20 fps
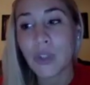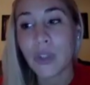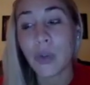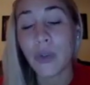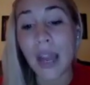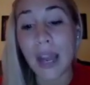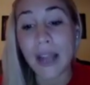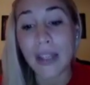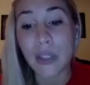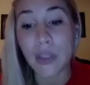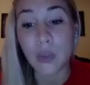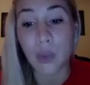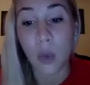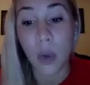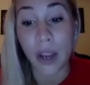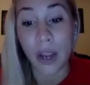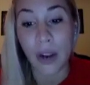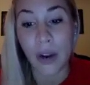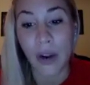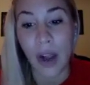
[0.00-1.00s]
So that's
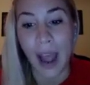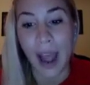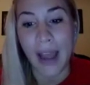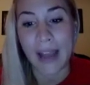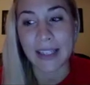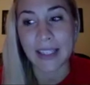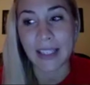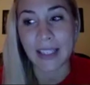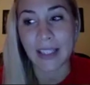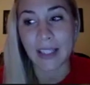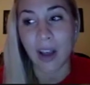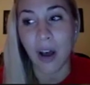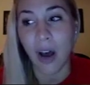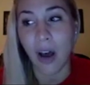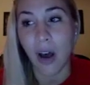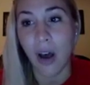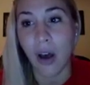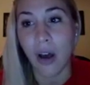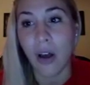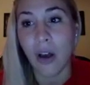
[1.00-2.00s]
where I
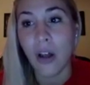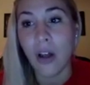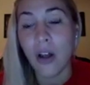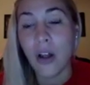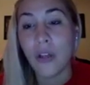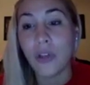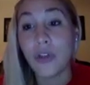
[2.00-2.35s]
saw